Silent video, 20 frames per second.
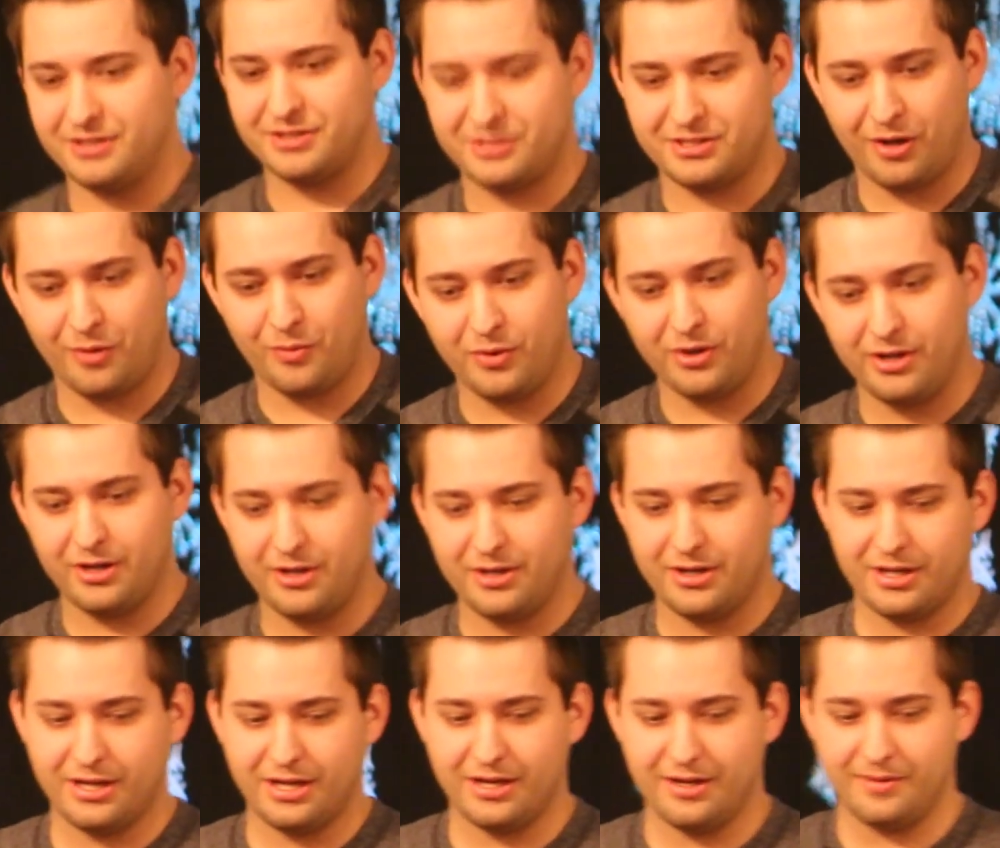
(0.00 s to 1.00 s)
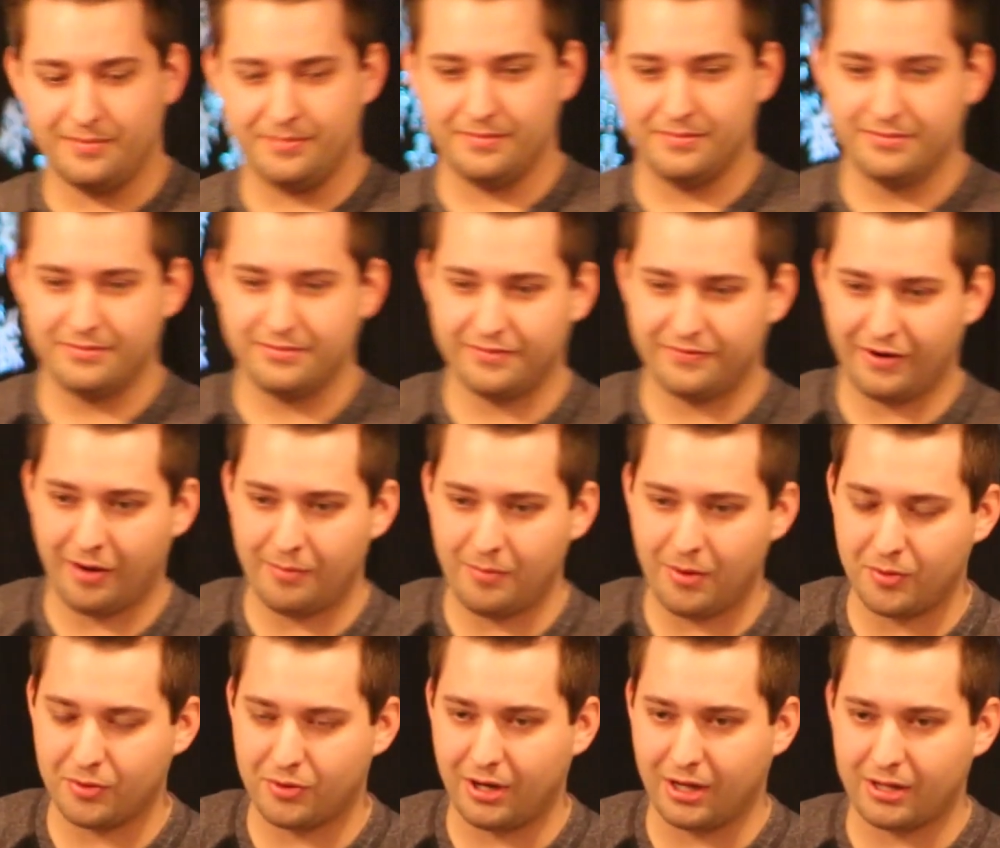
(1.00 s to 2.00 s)
Someone, if I
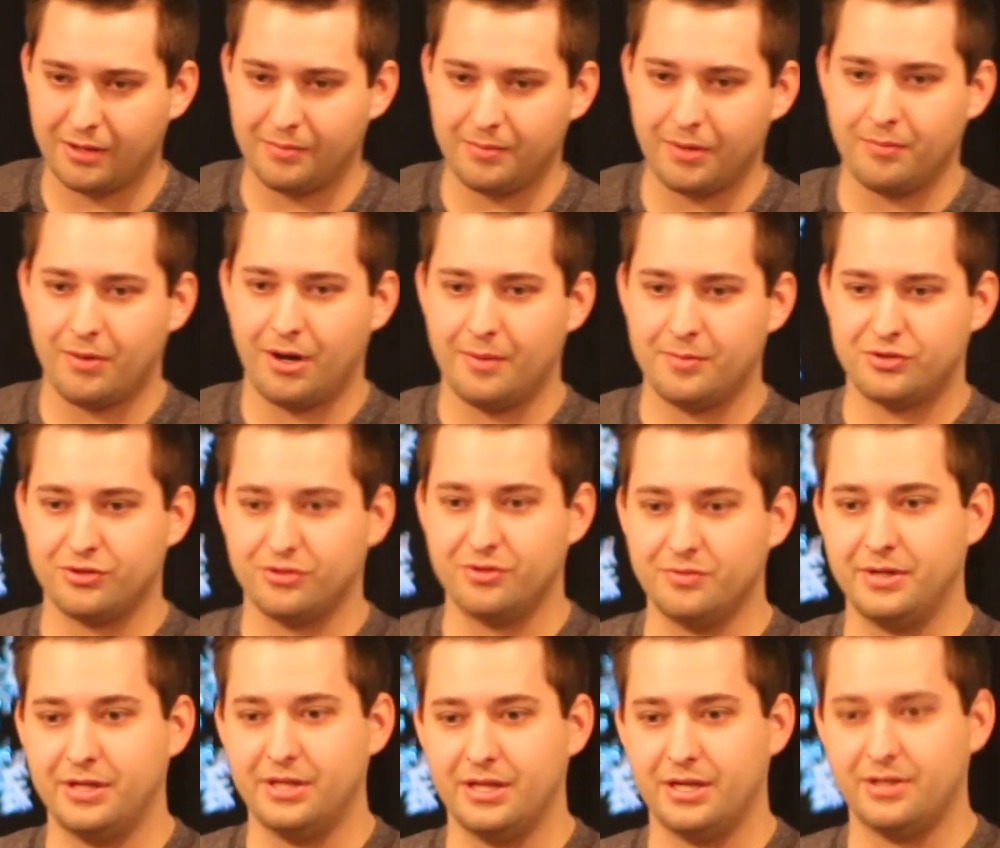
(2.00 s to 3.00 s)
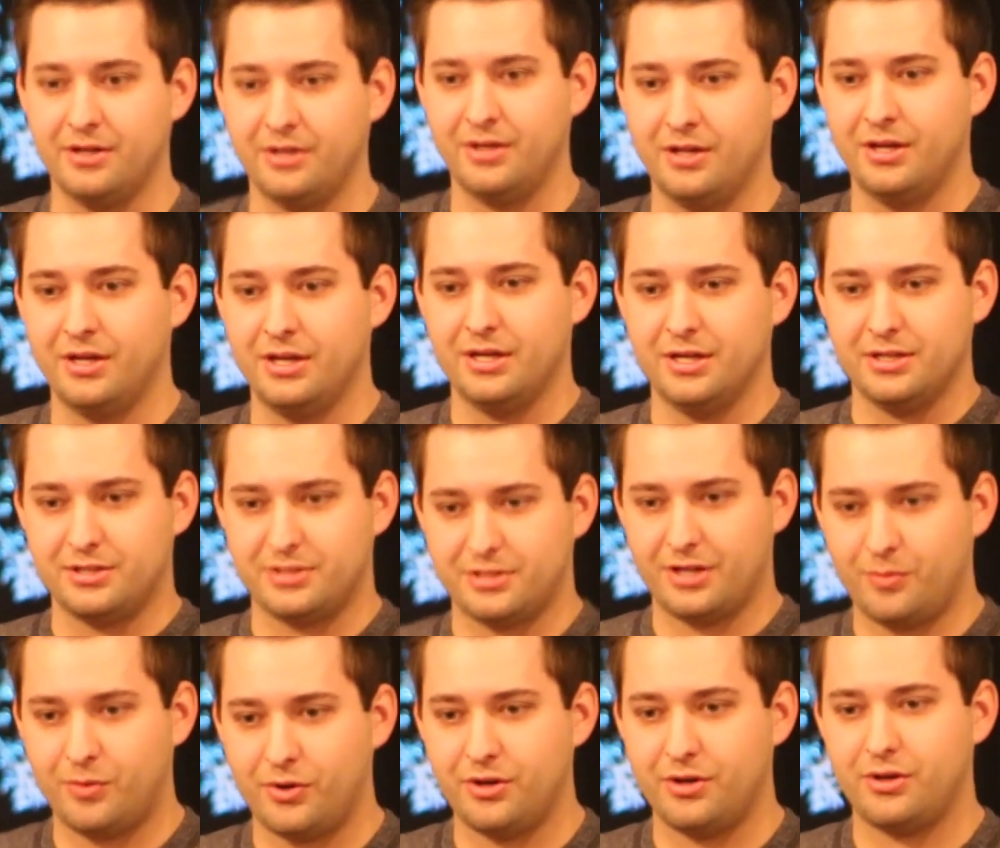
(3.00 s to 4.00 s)
remember correctly, my mom told me that
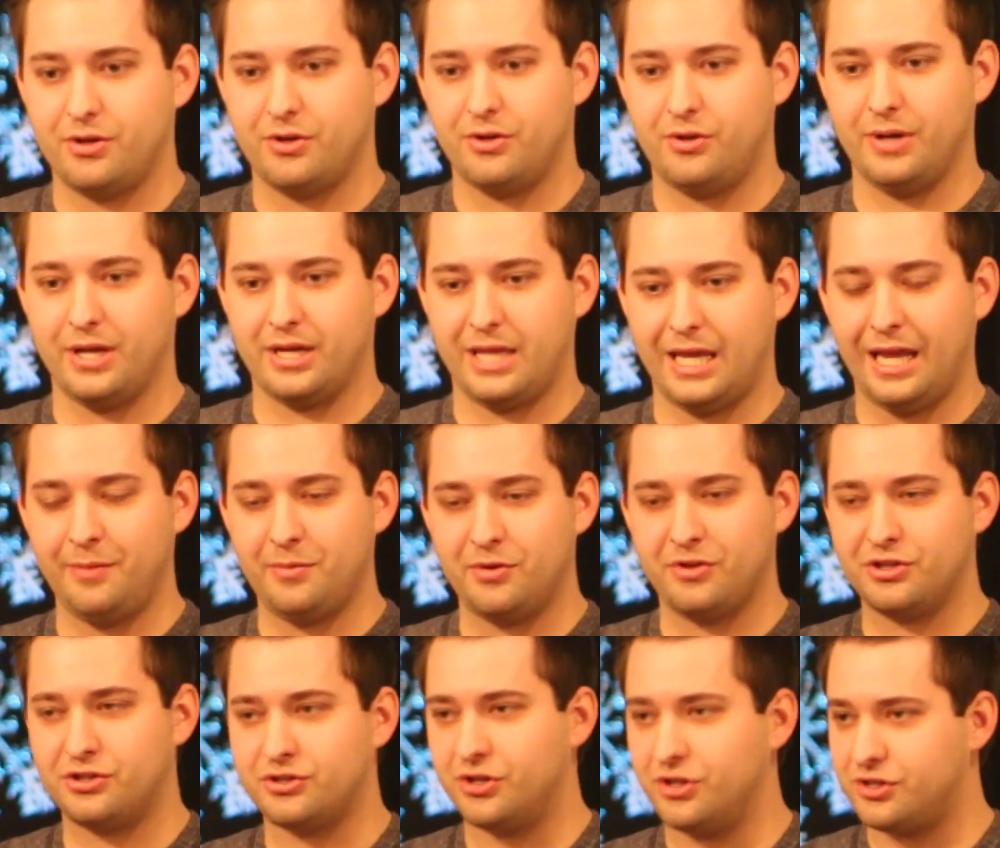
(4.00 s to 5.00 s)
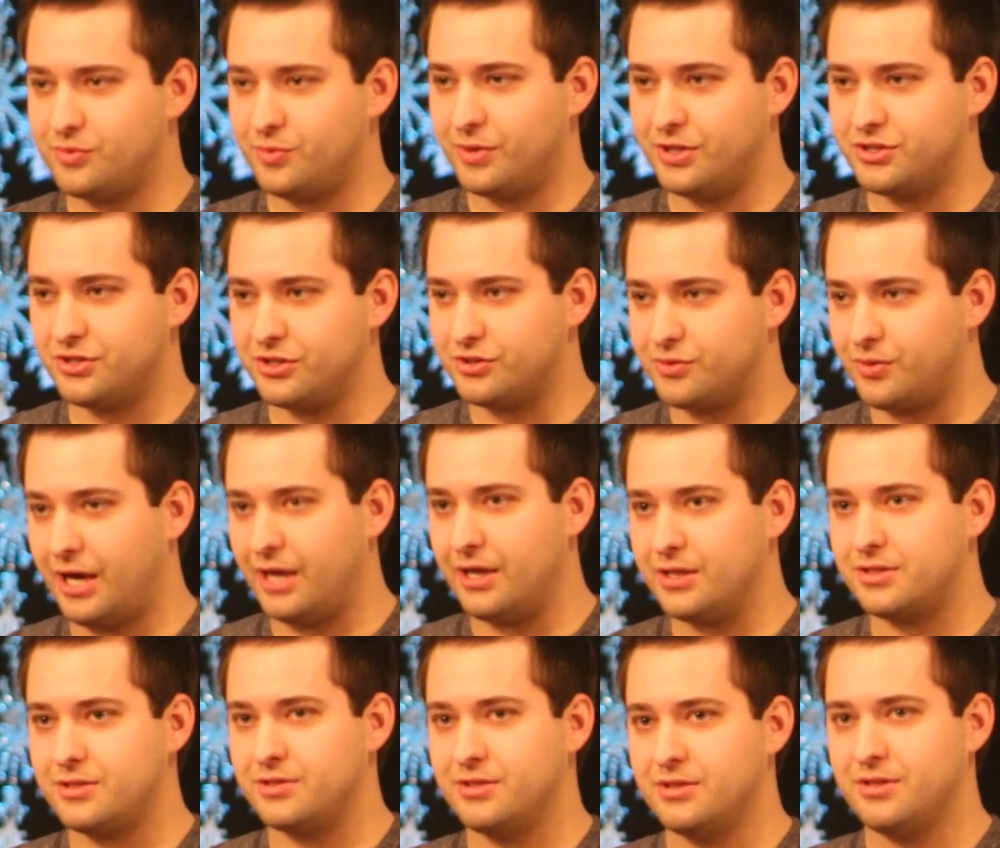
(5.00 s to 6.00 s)
someone who had came to the church once or
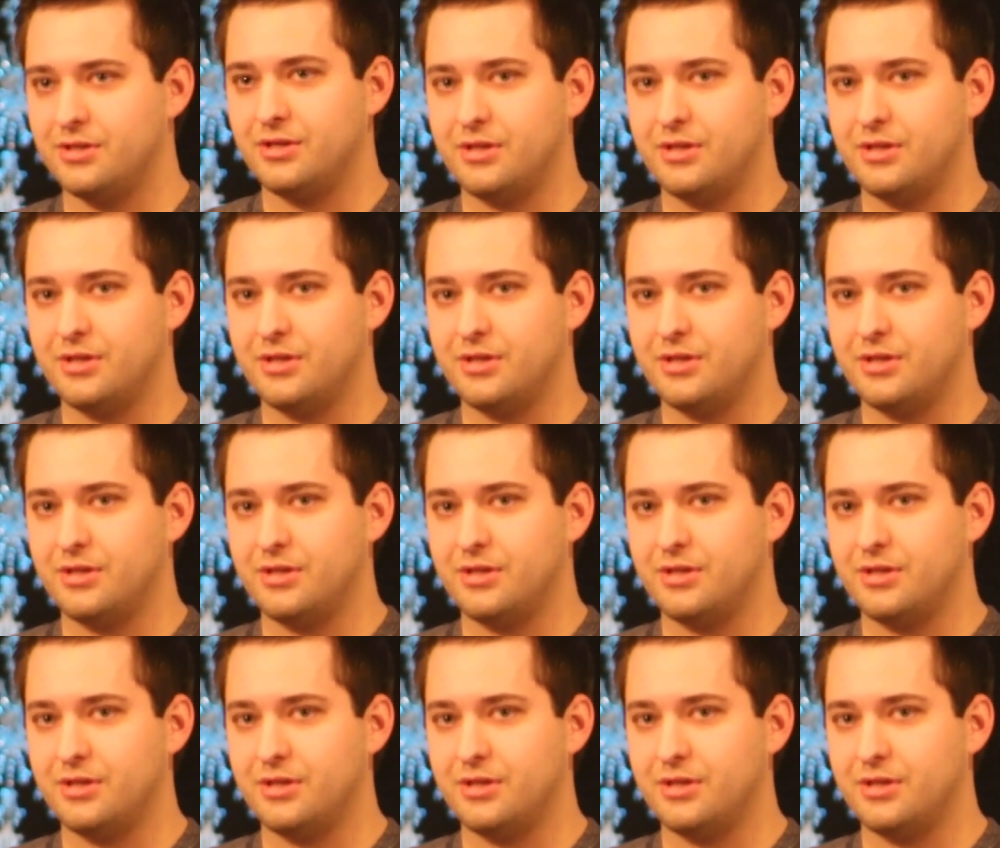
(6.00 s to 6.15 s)
twice,